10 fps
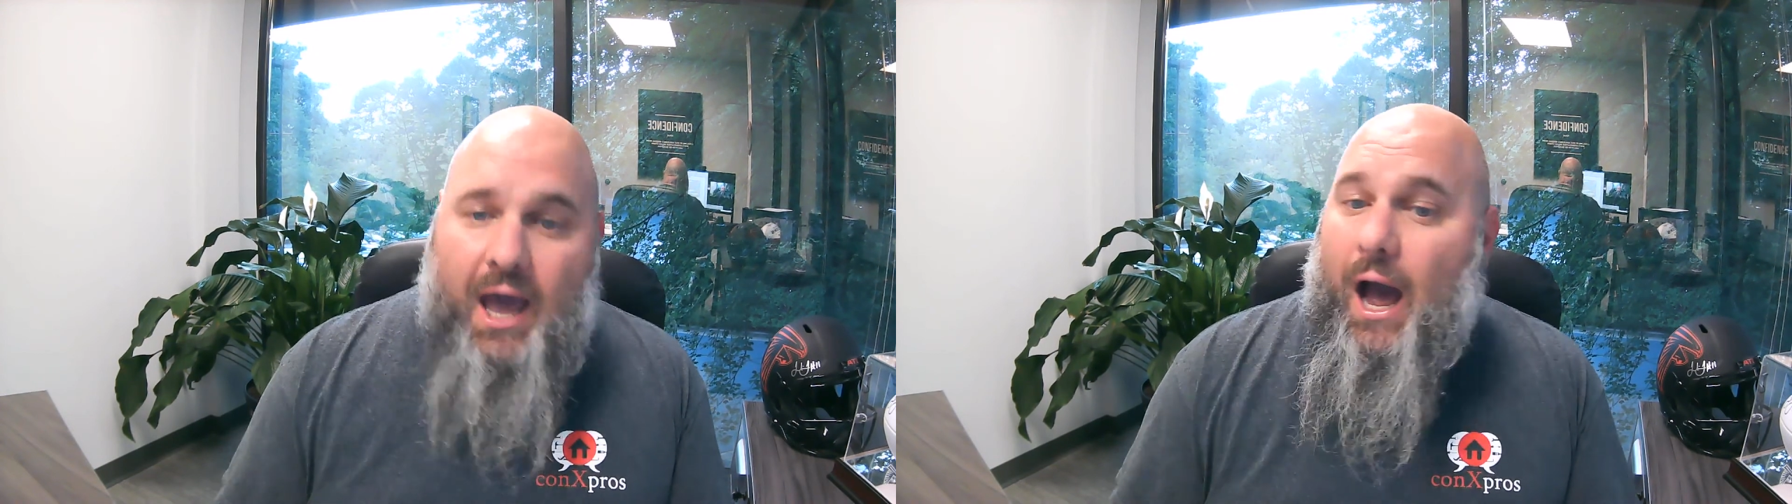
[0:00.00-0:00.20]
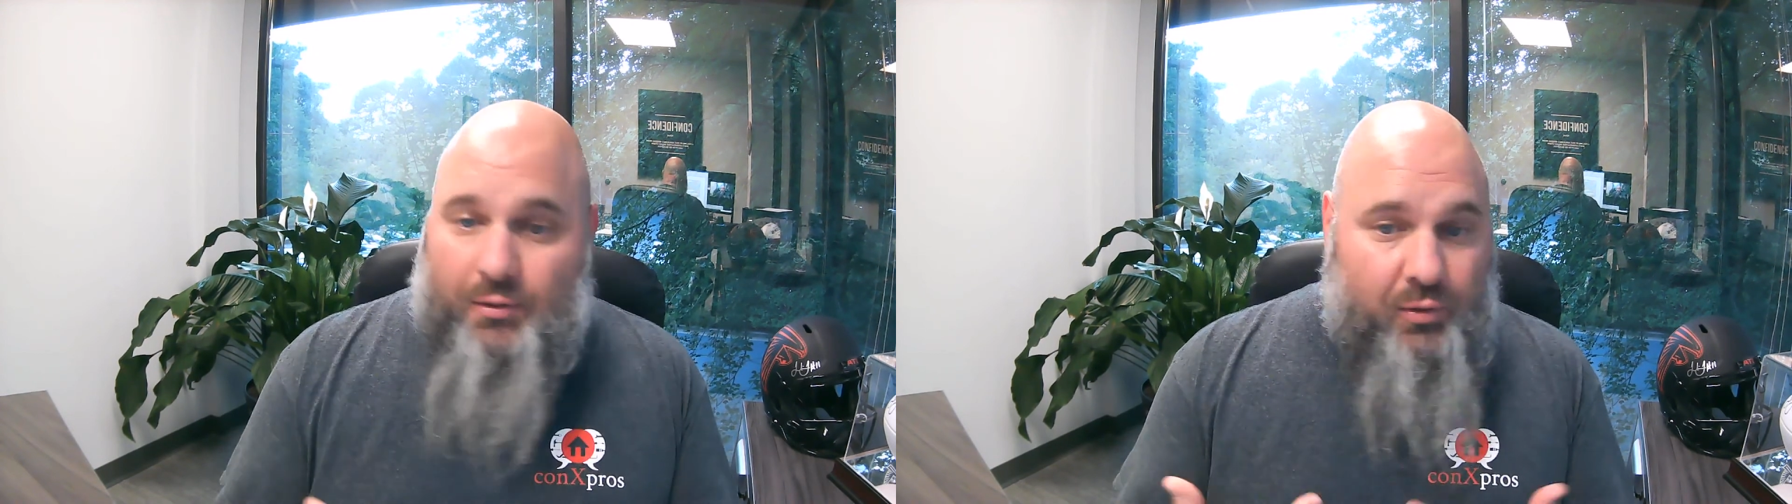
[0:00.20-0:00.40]

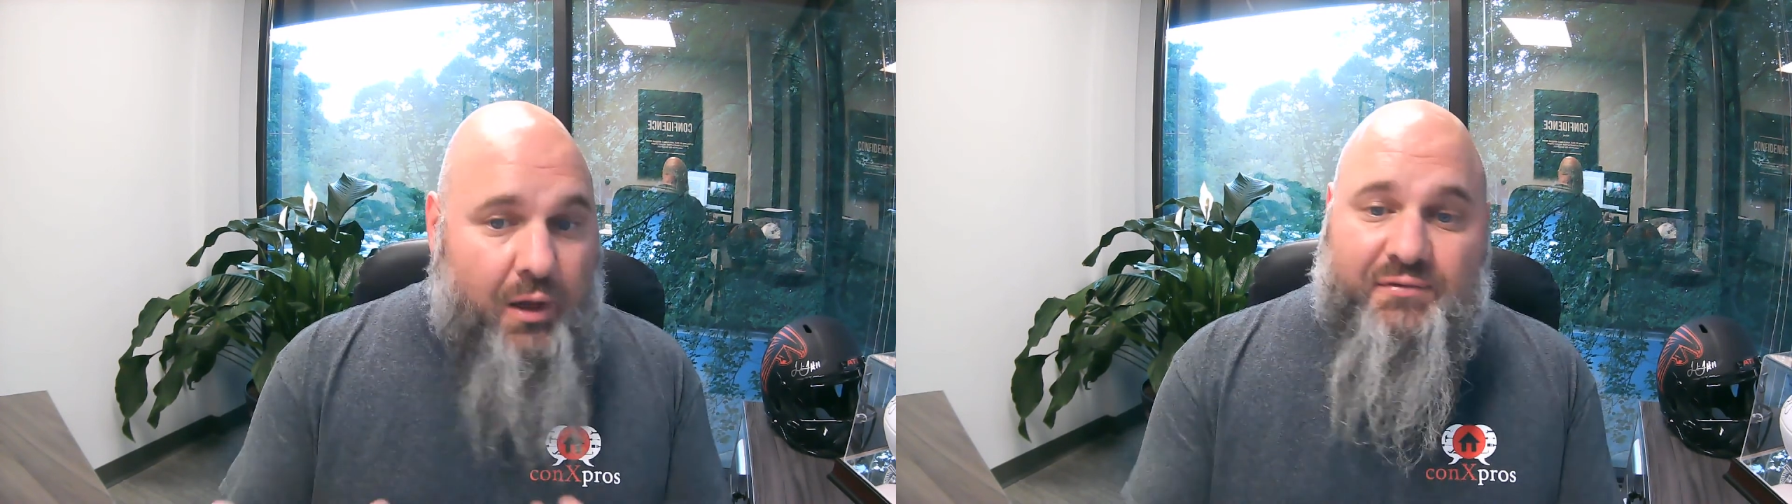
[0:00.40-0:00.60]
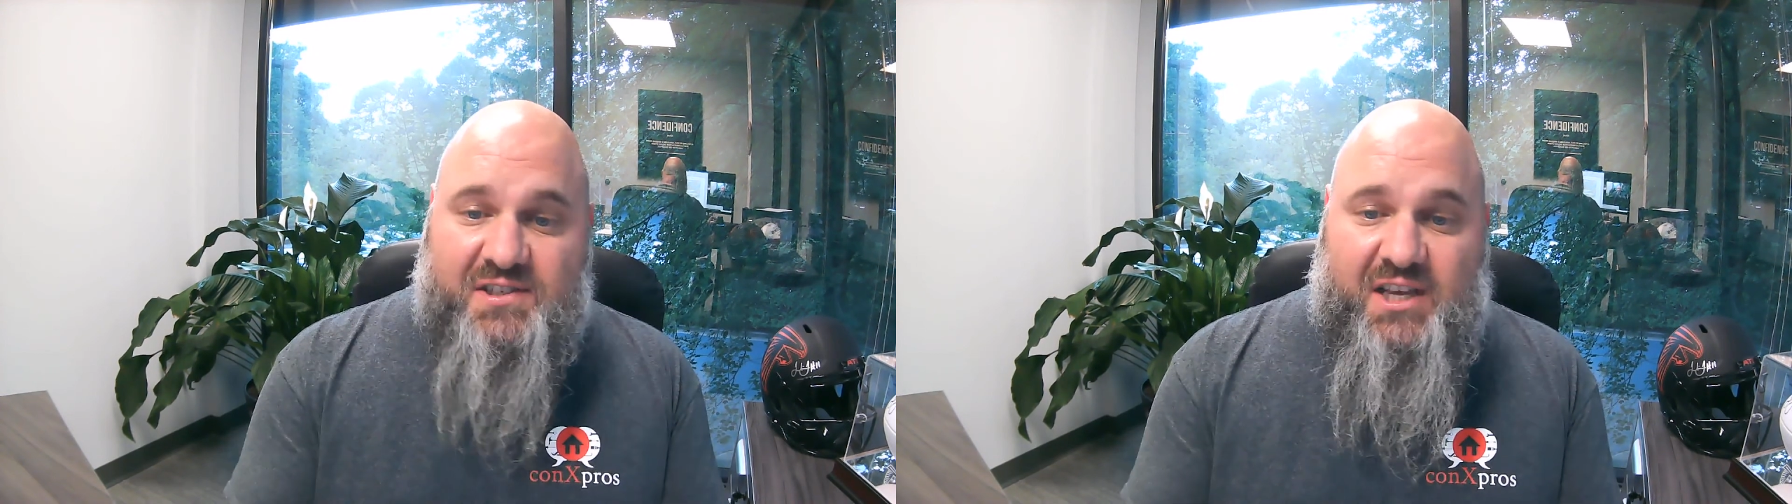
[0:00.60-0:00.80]
I'd
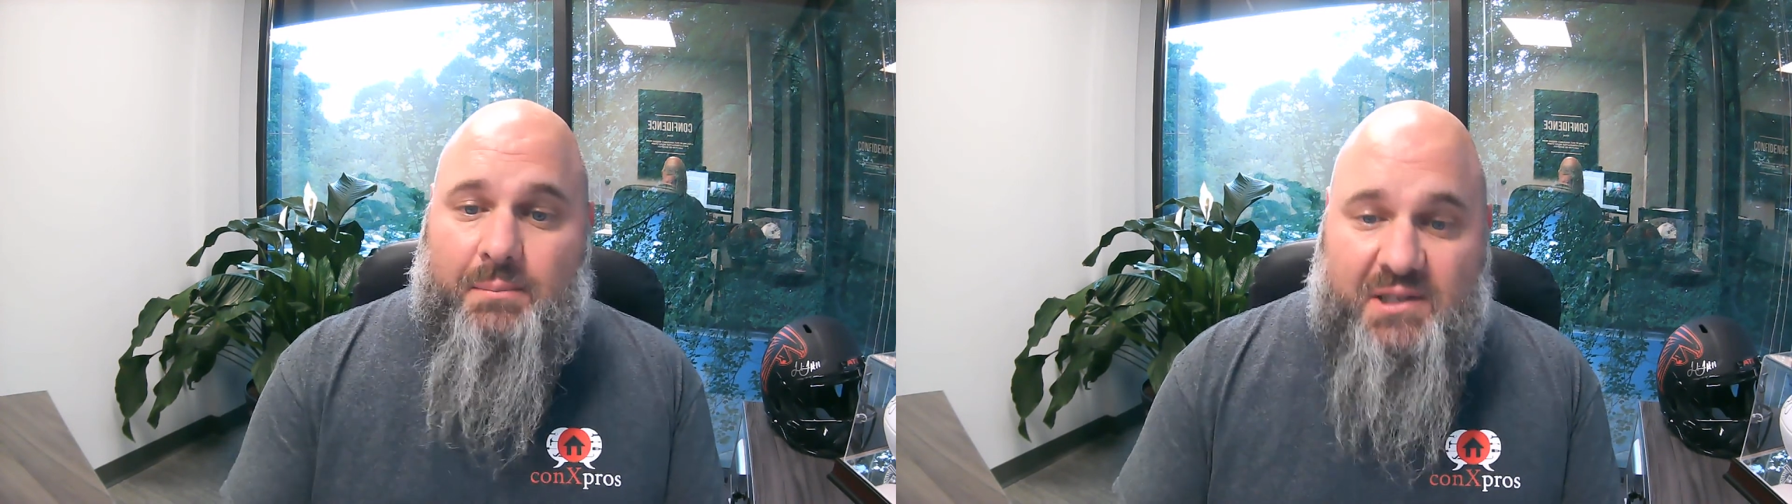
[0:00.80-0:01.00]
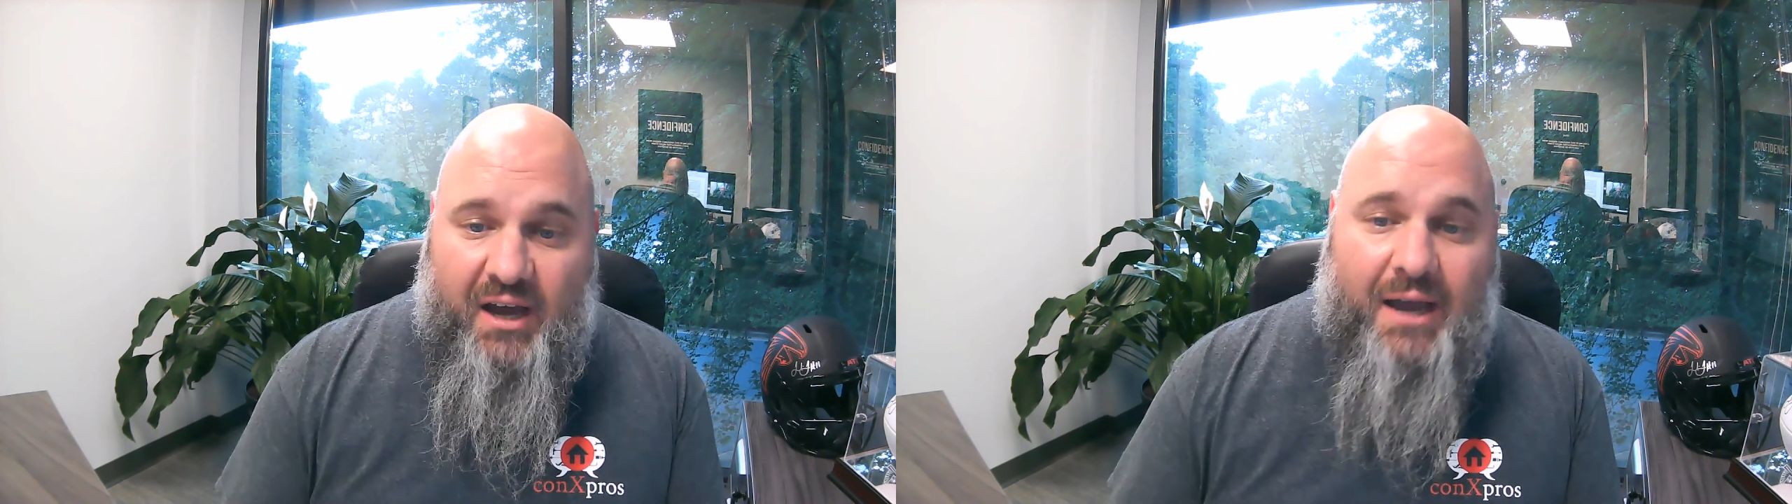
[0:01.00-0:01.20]
love to set
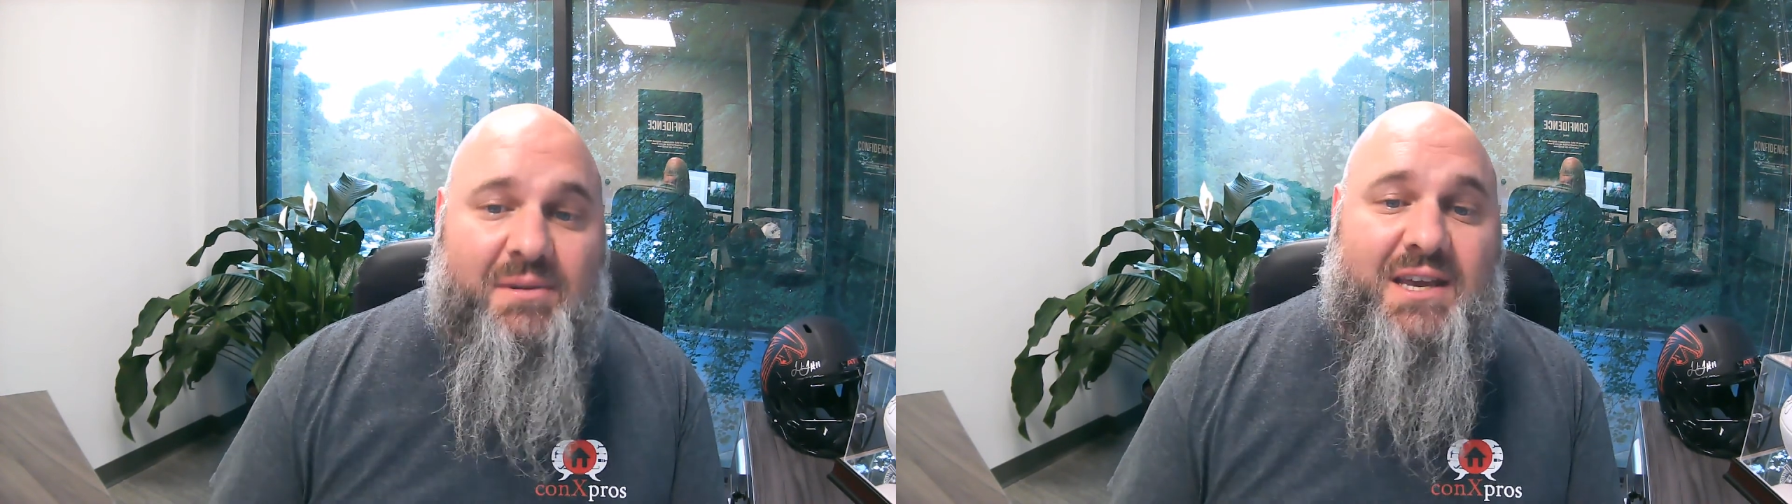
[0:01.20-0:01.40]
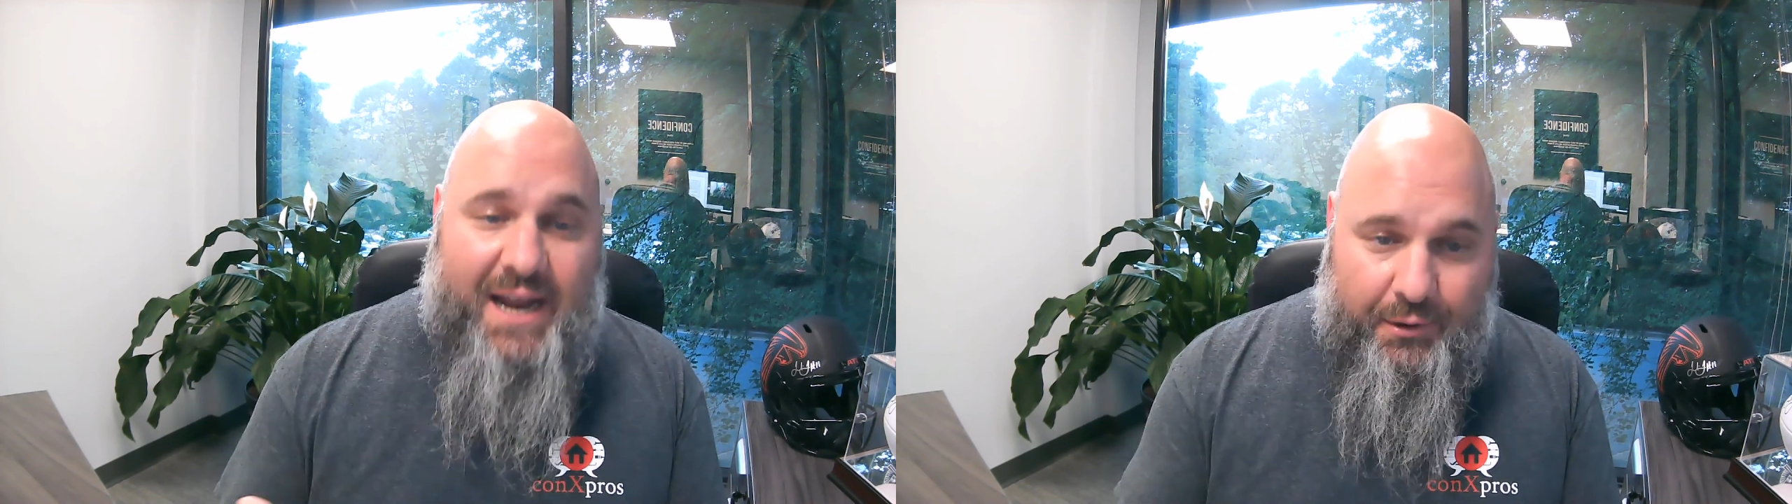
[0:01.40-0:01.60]
up a time
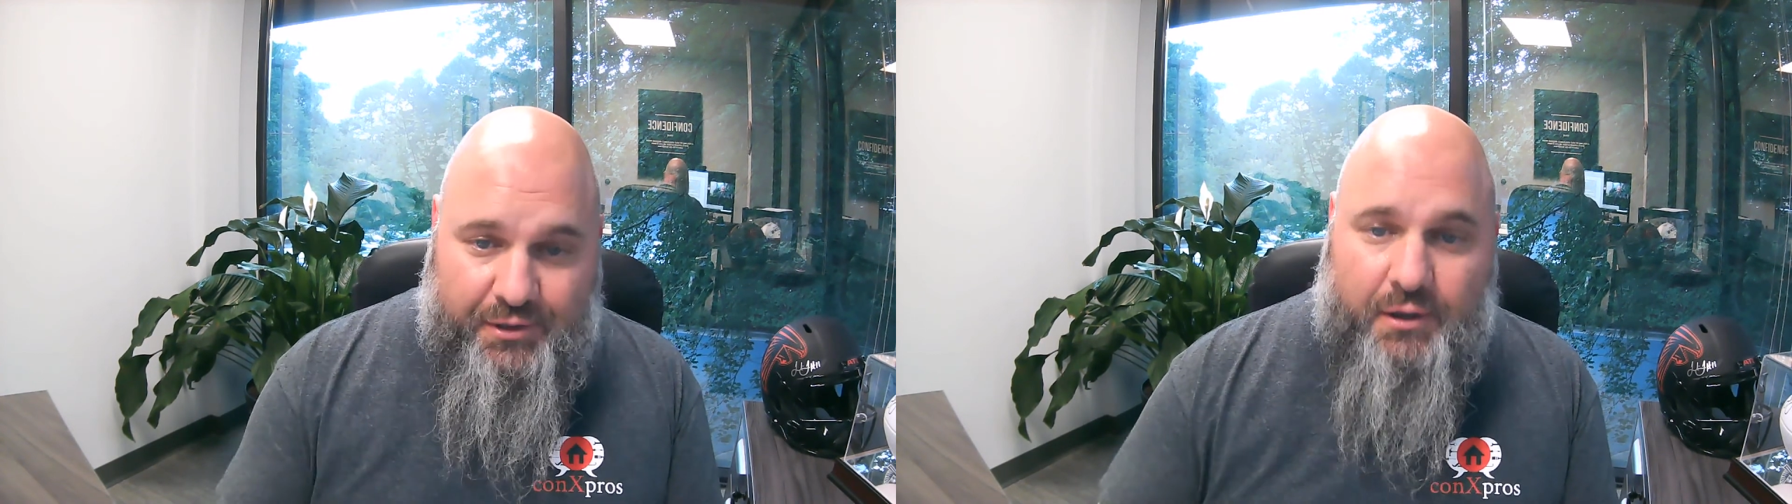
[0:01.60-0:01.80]
to get out